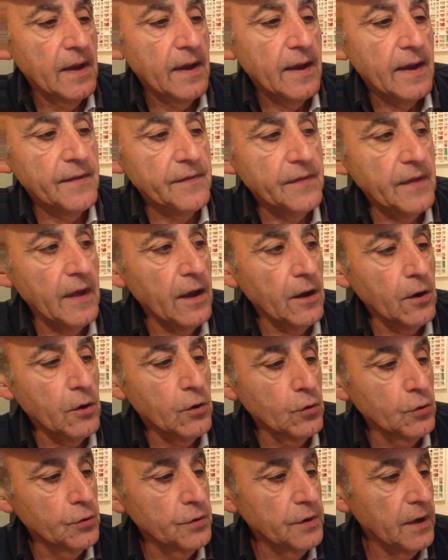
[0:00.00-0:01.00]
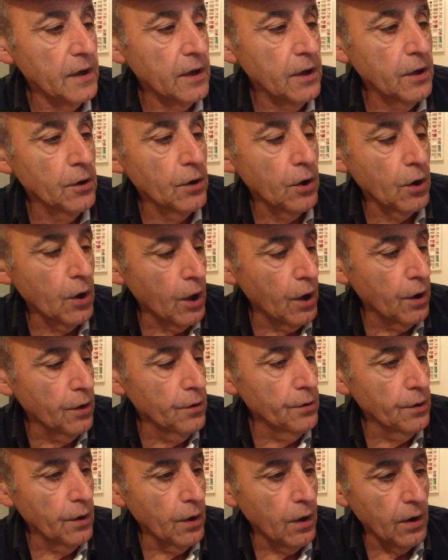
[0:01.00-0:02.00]
and they're good in low
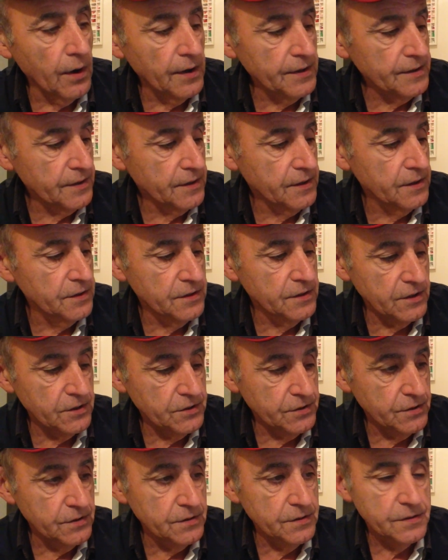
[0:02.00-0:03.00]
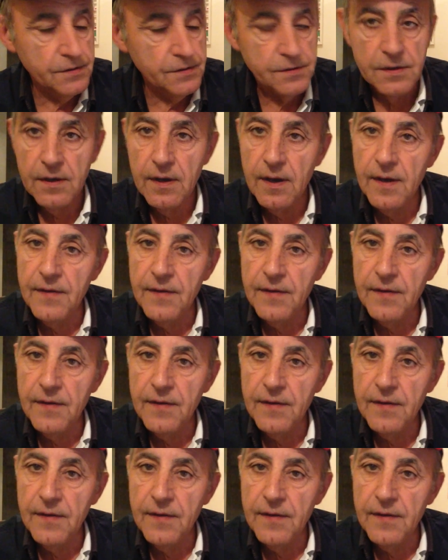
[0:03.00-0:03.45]
light conditions,